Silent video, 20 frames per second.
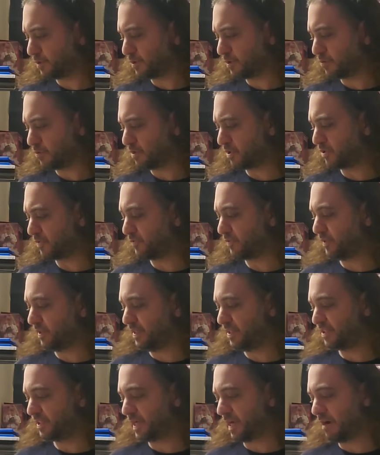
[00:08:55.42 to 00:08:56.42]
Christopher
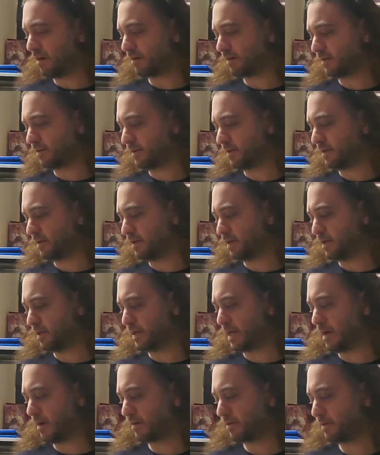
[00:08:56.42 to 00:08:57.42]
Lee's
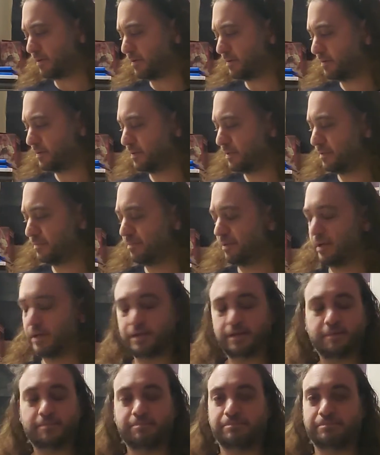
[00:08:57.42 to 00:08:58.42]
character,
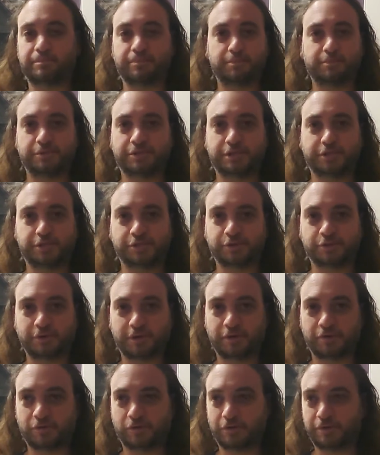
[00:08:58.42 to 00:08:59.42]
he, such a
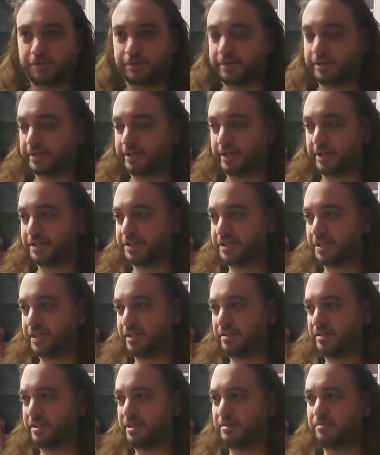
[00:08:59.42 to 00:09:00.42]
great role. Like I
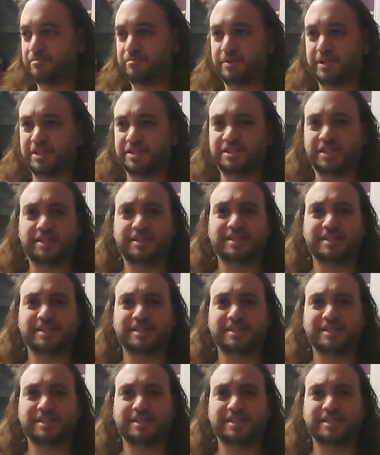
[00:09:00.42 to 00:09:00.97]
said, he plays like